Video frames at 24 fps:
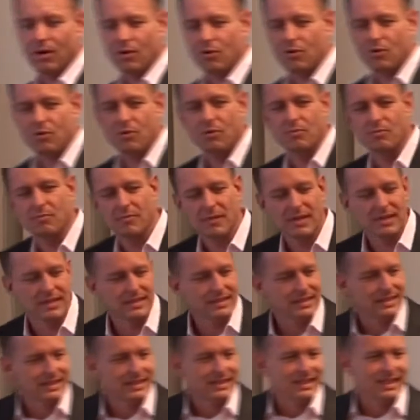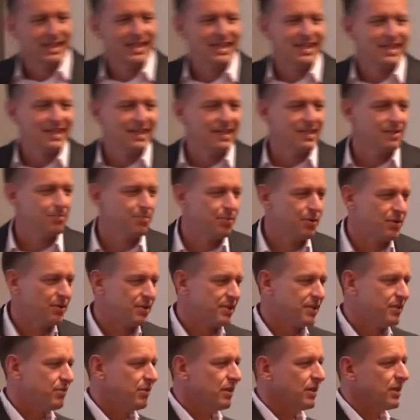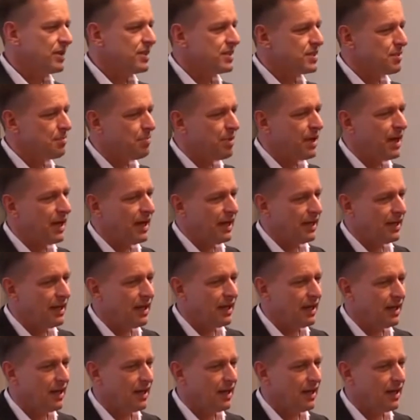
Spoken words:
oh, this person really is a pain.